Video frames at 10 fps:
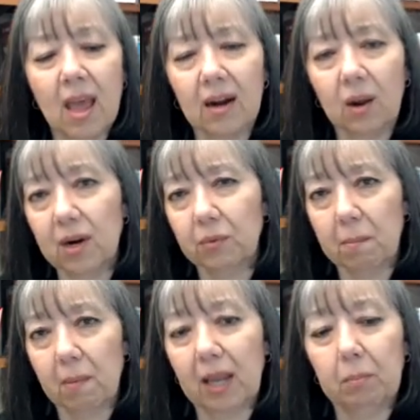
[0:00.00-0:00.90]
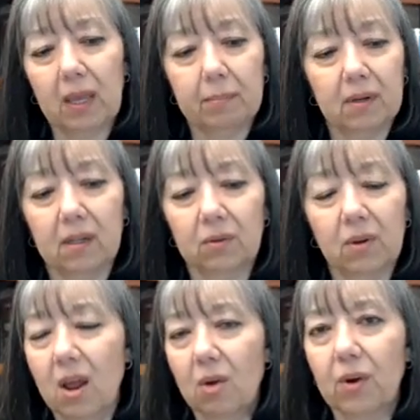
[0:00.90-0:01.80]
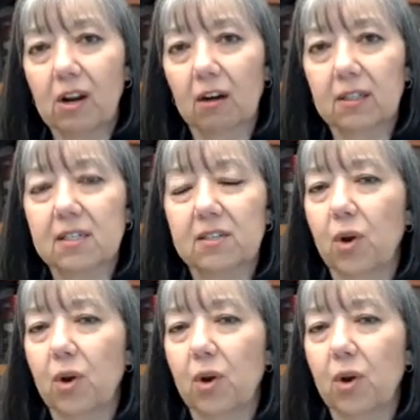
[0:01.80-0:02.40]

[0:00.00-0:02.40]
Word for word: And I want to remind people, regardless